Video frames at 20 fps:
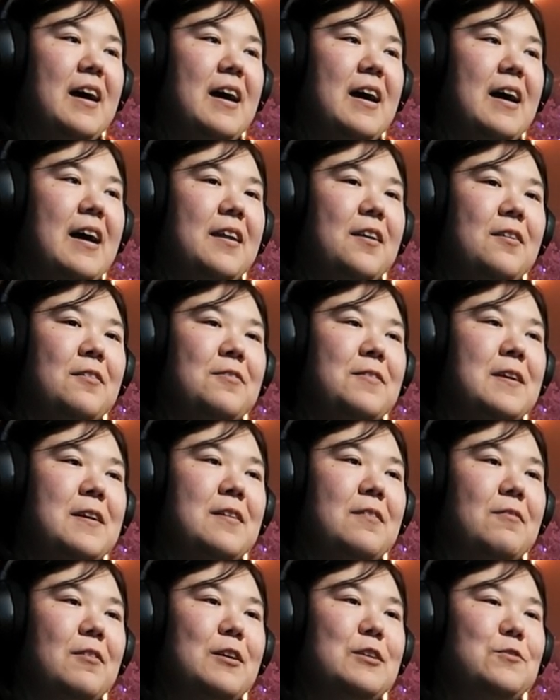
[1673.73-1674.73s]
I don't
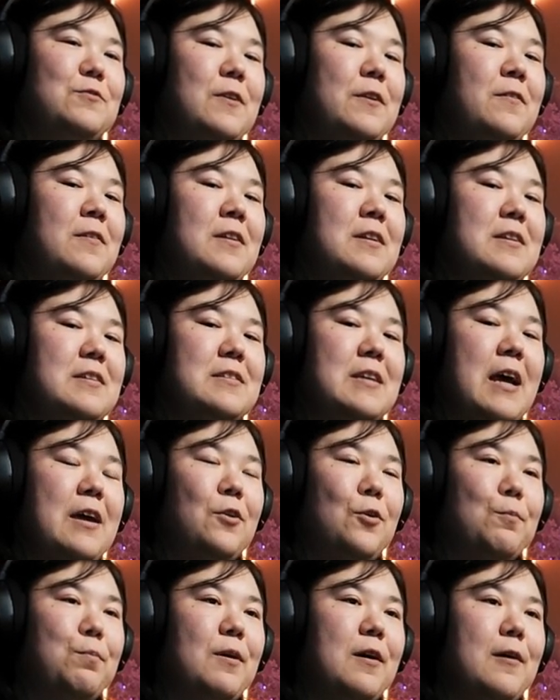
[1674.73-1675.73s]
think, whereas Viren has had
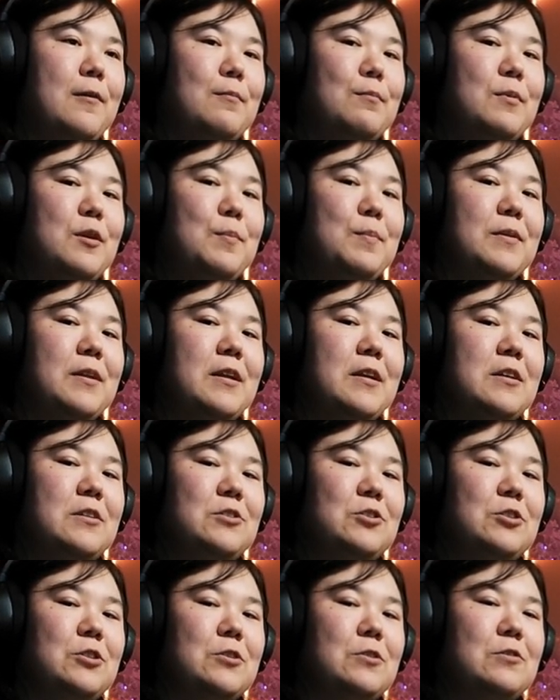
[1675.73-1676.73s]
no problem manipulating his
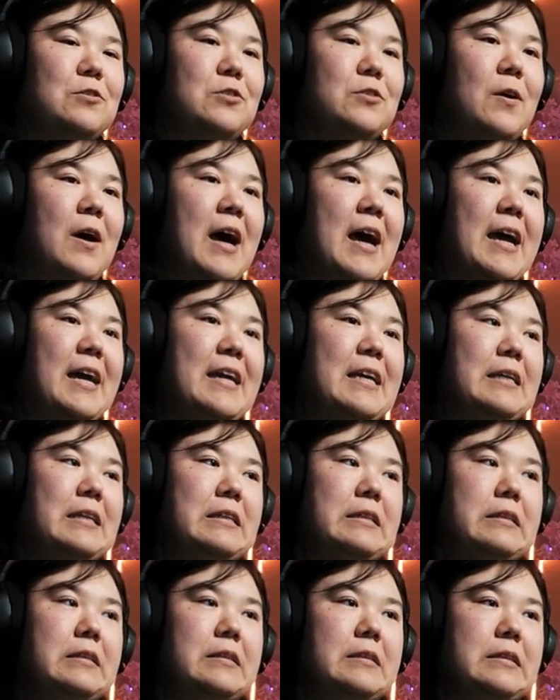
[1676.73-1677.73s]
children, so I
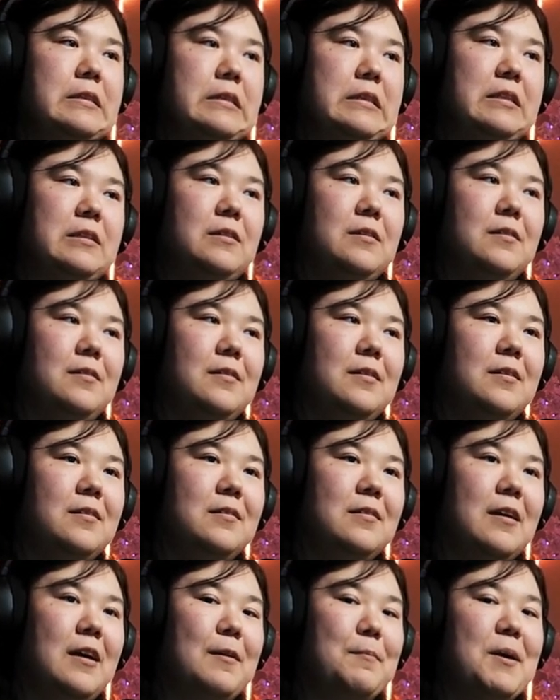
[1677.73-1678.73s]

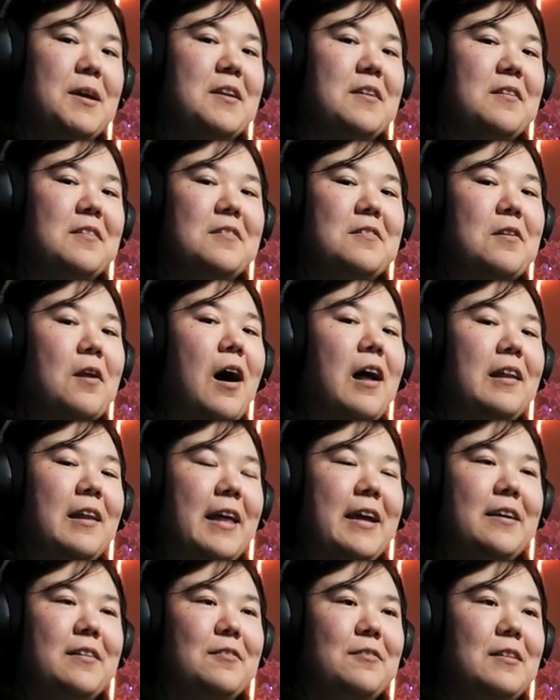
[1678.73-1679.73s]
might not
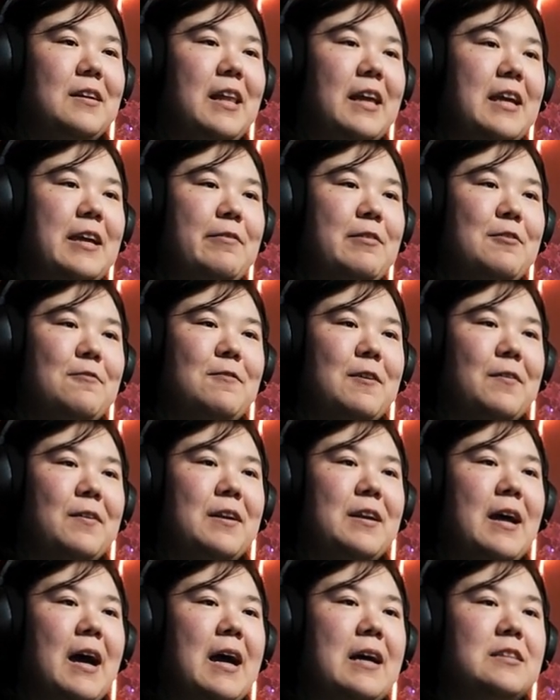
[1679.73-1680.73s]
like, even if
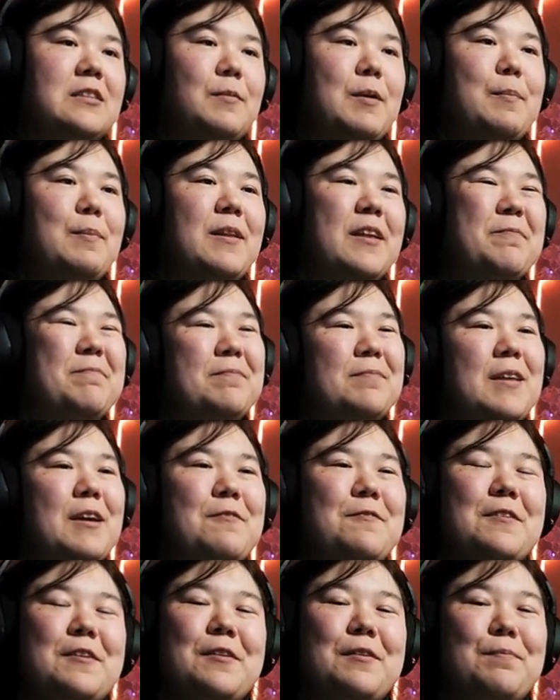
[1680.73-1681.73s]
Viren dies, I might be like, I
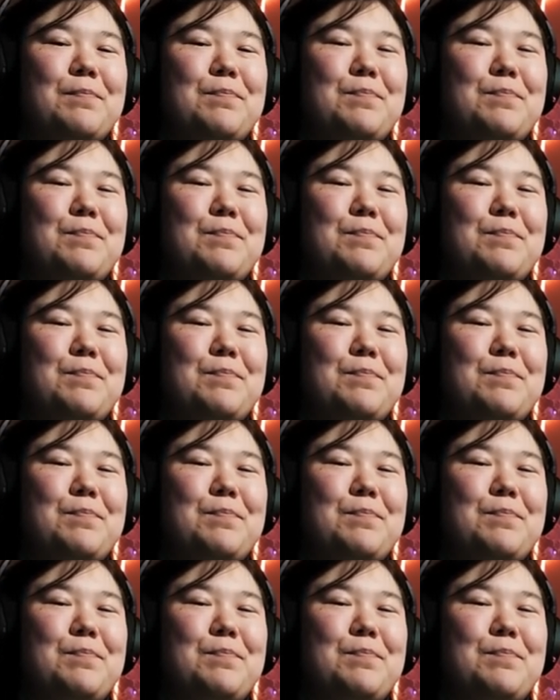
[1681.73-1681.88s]
feel